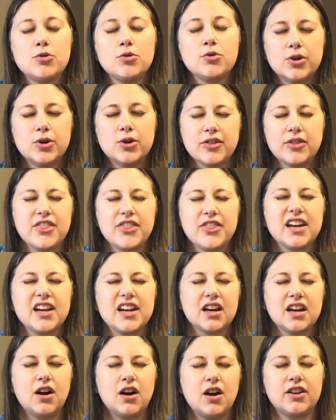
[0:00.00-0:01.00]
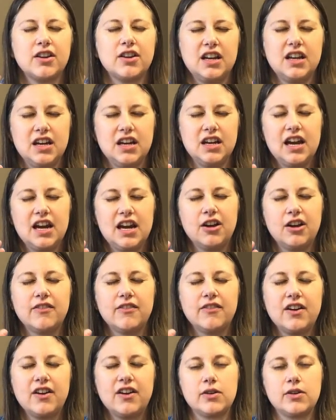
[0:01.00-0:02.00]
you will think on the inhale
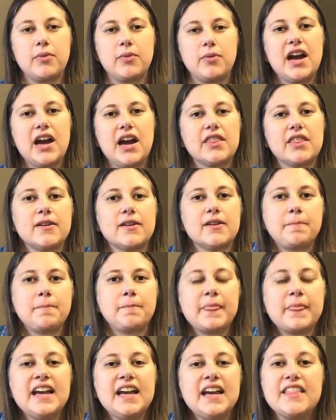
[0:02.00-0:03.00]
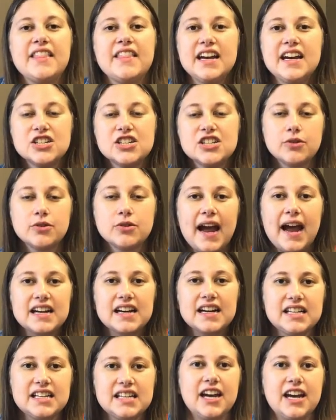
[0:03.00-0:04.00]
of every breath. And then as you
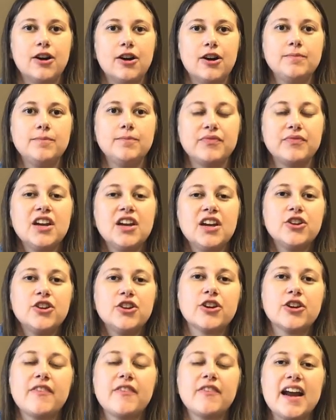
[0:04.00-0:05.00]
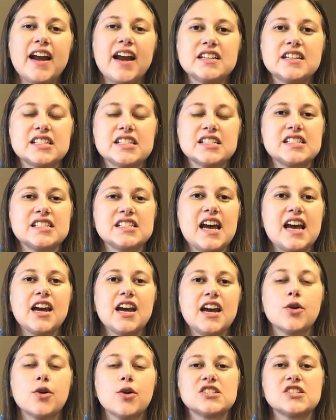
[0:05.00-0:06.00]
exhale, you're invited to
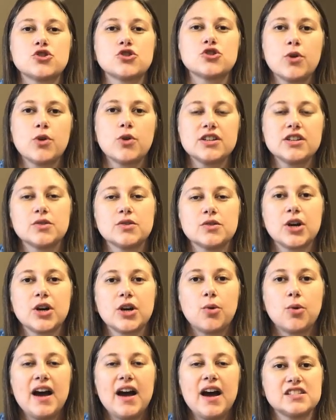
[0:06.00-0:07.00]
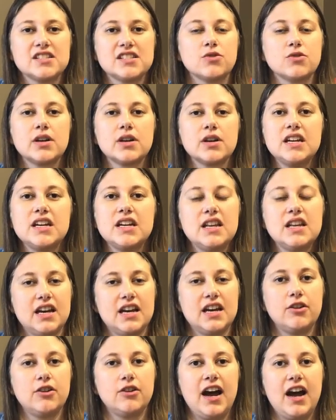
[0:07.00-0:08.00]
say a short request or need
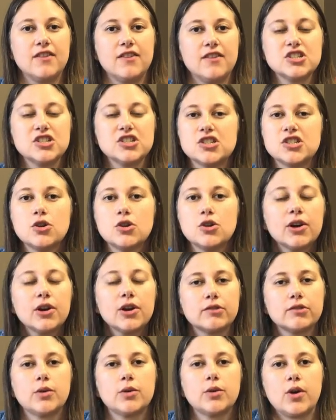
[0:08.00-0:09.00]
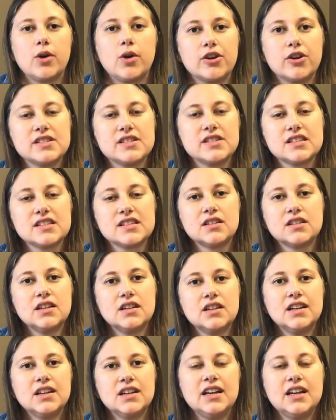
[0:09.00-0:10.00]
that you have, just two or three words.
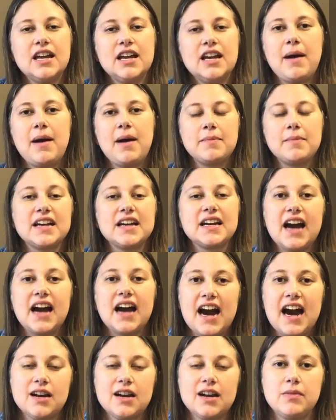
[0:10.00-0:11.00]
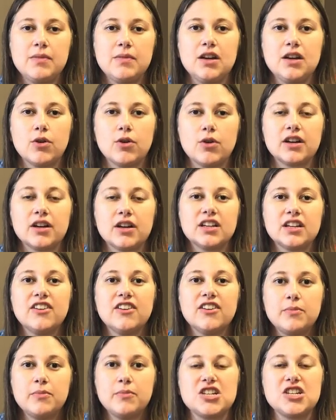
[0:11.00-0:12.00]
It might be guide me or
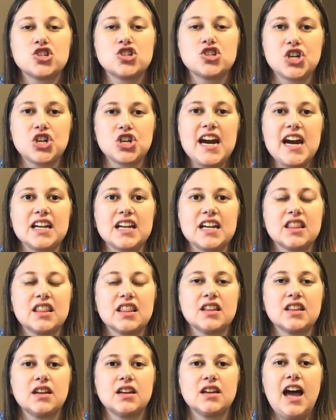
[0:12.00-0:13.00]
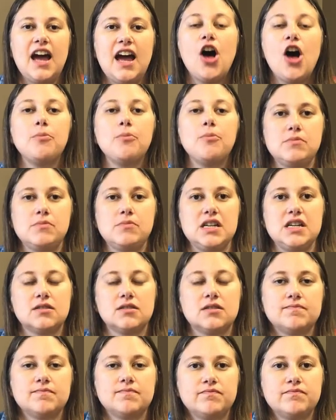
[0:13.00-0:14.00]
give me strength, help
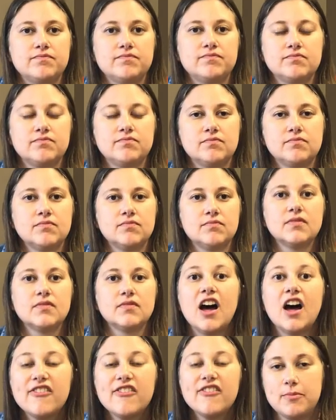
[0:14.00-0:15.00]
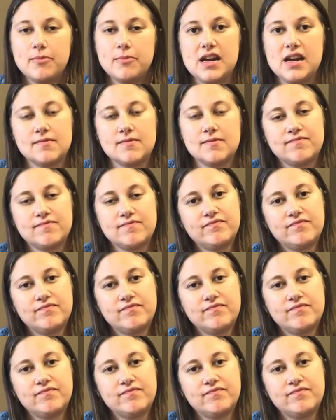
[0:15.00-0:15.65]
me, love me.